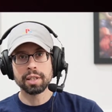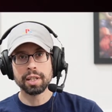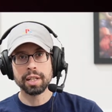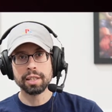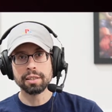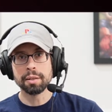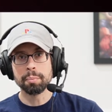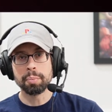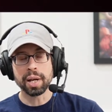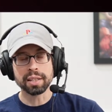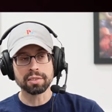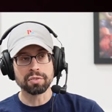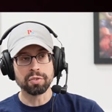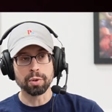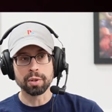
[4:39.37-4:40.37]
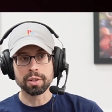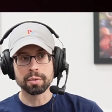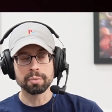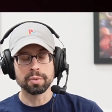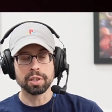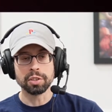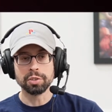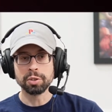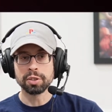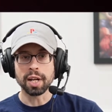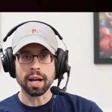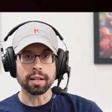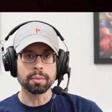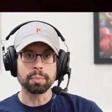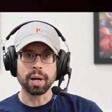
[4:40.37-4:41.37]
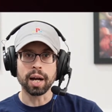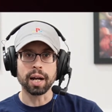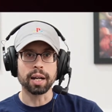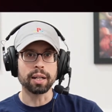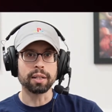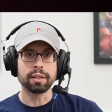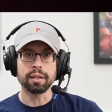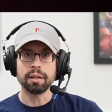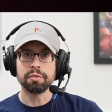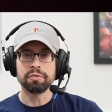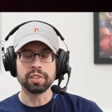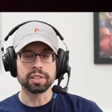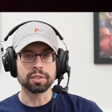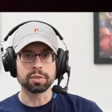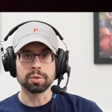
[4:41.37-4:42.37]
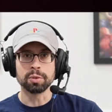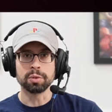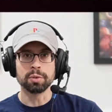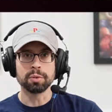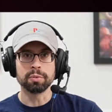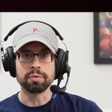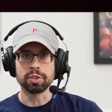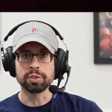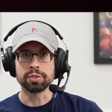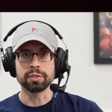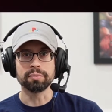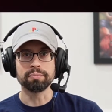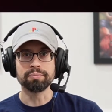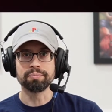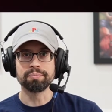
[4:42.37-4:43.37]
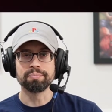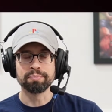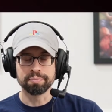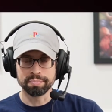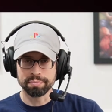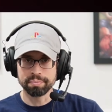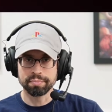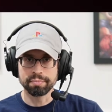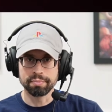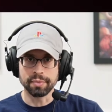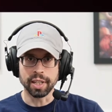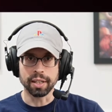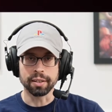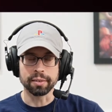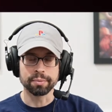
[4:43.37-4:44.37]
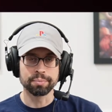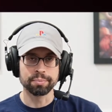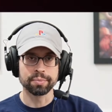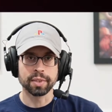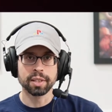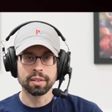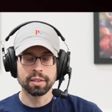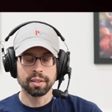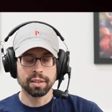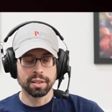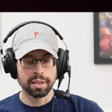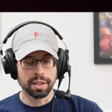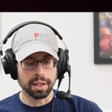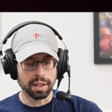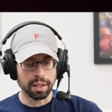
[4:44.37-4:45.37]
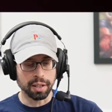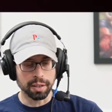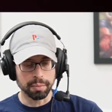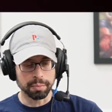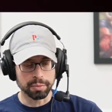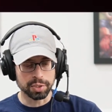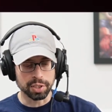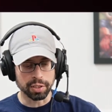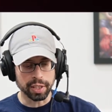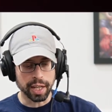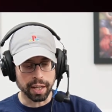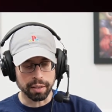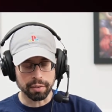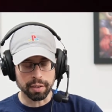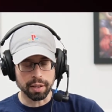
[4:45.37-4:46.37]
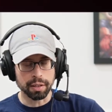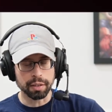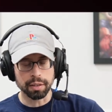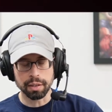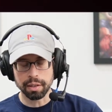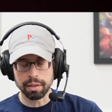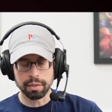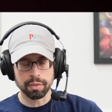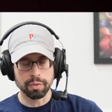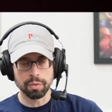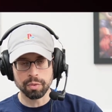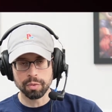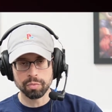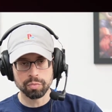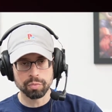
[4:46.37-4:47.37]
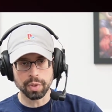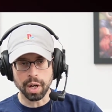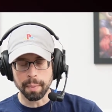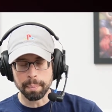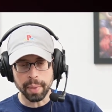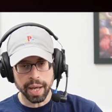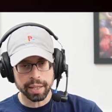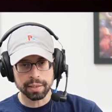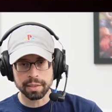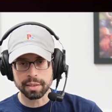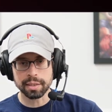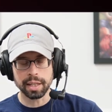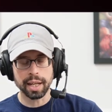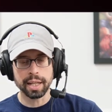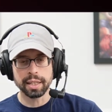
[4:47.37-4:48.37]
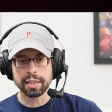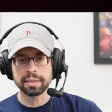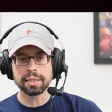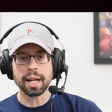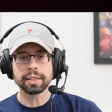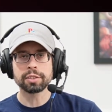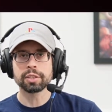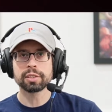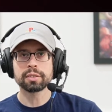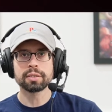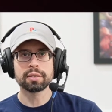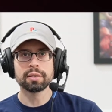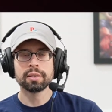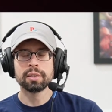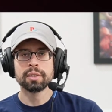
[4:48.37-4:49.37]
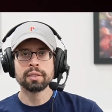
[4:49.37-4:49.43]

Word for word: in the best form, you got to buy a physical version there. So yeah, a mess. And it's not just...